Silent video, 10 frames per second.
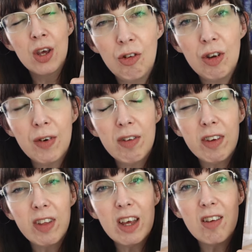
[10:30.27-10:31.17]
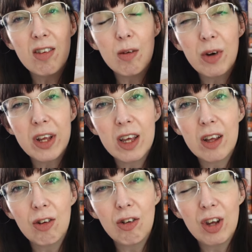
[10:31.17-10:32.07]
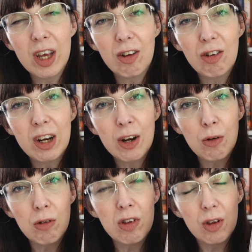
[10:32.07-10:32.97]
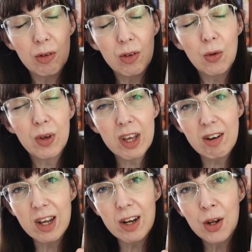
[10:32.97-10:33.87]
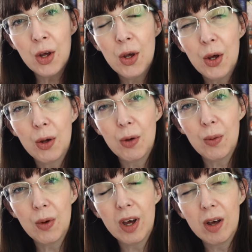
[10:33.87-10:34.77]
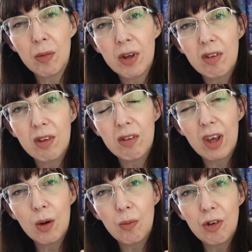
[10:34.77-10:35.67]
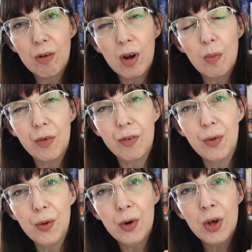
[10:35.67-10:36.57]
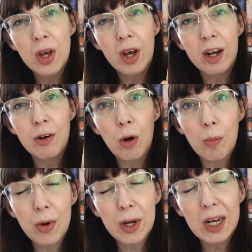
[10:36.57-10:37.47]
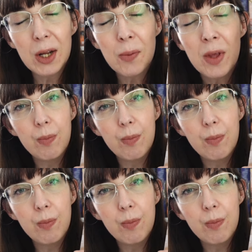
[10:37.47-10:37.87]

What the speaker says: She finds out that he's somebody she actually knows called Gideon, who has helped her out before and not a burglar.